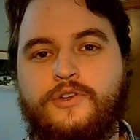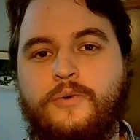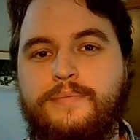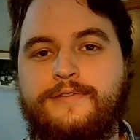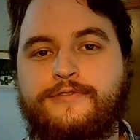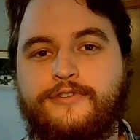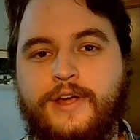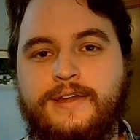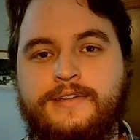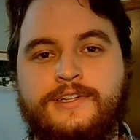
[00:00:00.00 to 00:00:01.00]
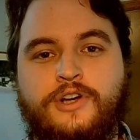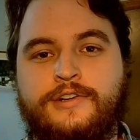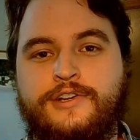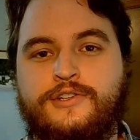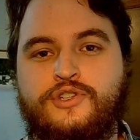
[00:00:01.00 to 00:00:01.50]
Don't be afraid to
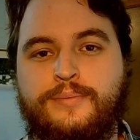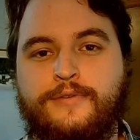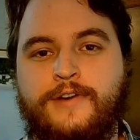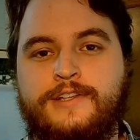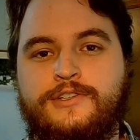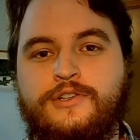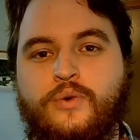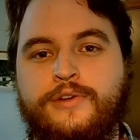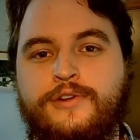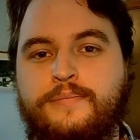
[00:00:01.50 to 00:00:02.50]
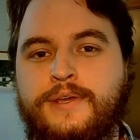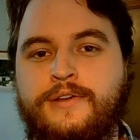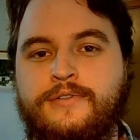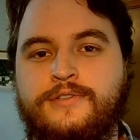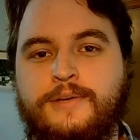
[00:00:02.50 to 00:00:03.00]
talk to your supervisor or your
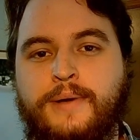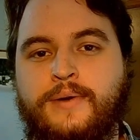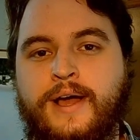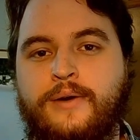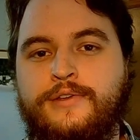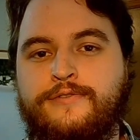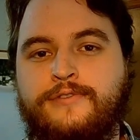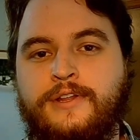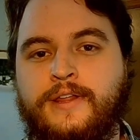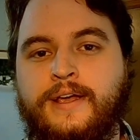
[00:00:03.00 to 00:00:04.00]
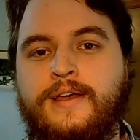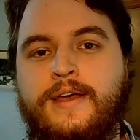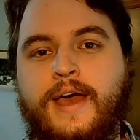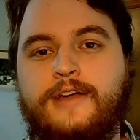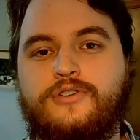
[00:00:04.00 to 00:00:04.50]
peers about how you're feeling,
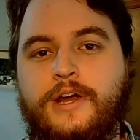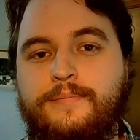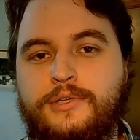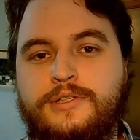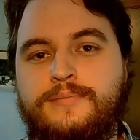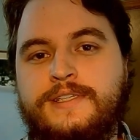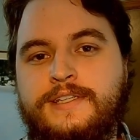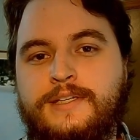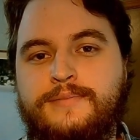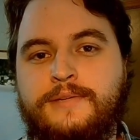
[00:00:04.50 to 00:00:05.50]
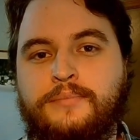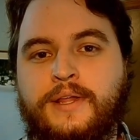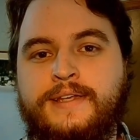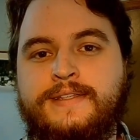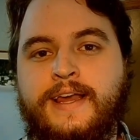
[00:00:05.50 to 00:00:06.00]
and try to put some systems in
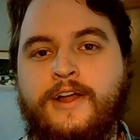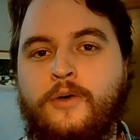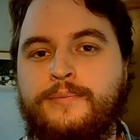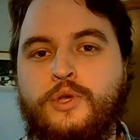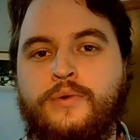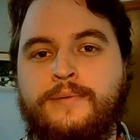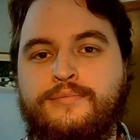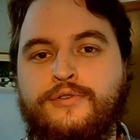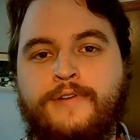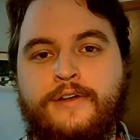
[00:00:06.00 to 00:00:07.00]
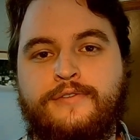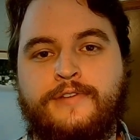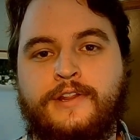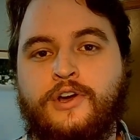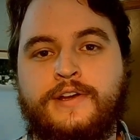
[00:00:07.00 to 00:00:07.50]
place that help you and improve how you're
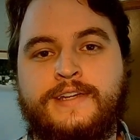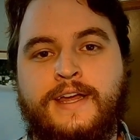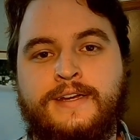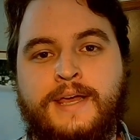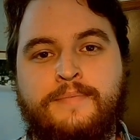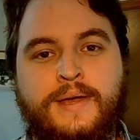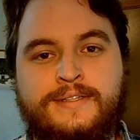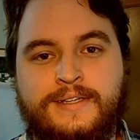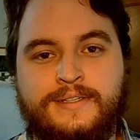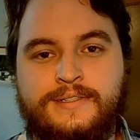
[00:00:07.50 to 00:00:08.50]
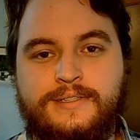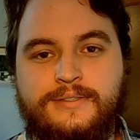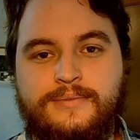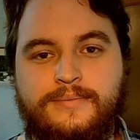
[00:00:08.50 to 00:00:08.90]
feeling on a day-to-day basis.